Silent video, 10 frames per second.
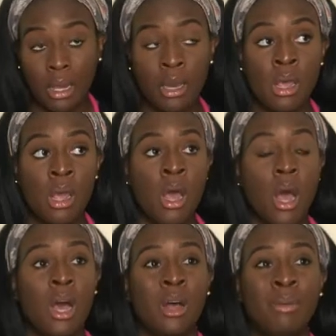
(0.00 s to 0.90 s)
it
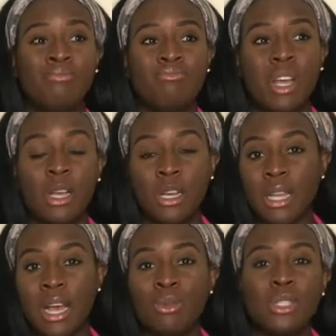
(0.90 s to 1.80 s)
because
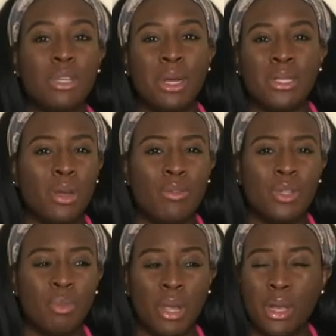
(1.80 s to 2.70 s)
I don't see myself as
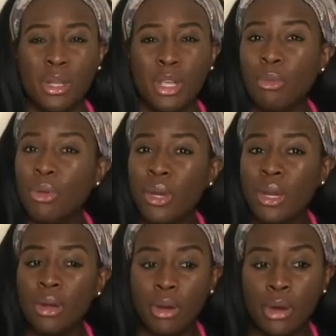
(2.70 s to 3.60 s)
being a community
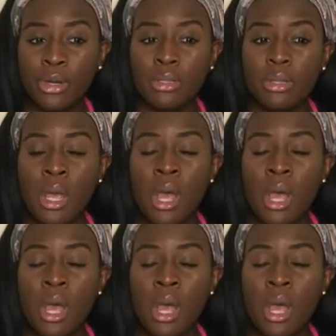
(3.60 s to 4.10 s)
nurse.